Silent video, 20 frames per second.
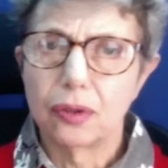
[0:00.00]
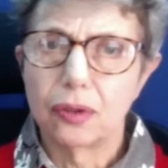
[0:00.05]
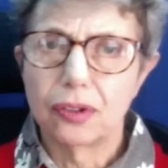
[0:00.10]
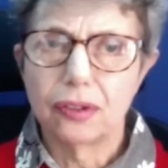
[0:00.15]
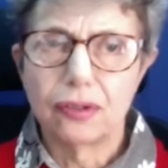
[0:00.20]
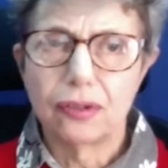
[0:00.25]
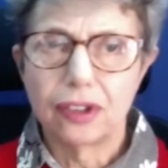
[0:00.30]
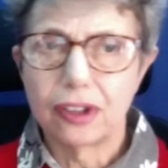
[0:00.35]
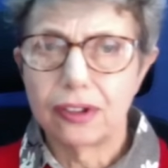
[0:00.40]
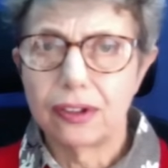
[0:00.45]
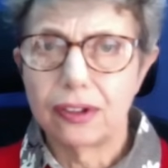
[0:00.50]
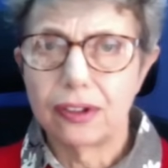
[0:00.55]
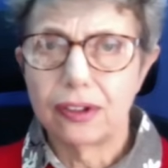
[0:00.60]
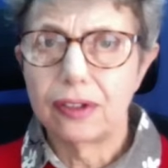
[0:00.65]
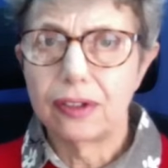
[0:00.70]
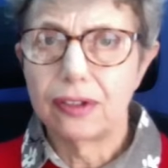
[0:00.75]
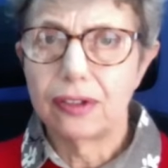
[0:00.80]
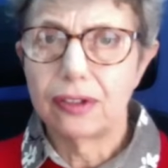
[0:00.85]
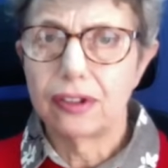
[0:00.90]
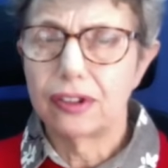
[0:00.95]
course of
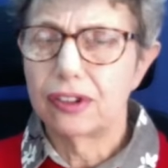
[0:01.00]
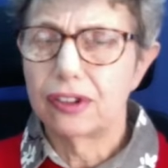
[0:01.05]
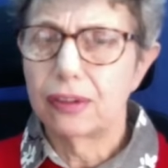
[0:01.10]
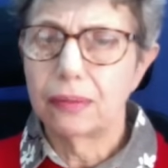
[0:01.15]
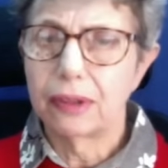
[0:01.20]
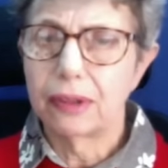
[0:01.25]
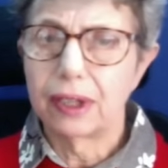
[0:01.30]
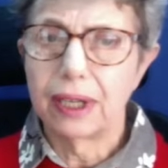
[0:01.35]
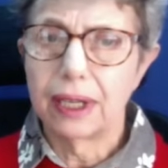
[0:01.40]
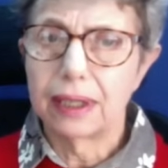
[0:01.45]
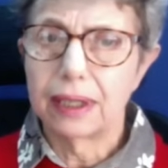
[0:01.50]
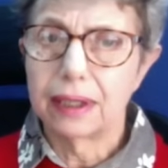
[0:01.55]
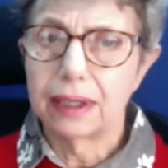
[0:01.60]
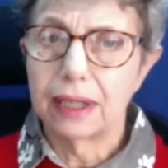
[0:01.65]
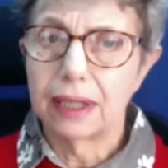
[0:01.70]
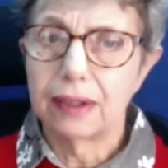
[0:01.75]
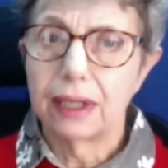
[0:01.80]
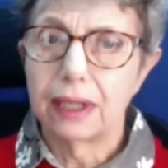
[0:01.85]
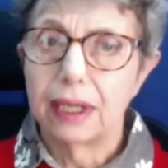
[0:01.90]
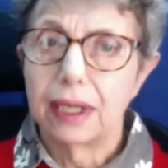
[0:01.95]
justice? Something like
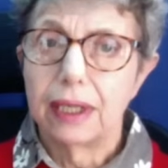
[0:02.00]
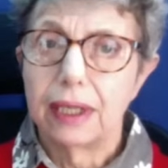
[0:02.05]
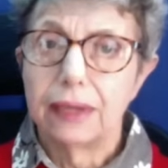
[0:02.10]
that.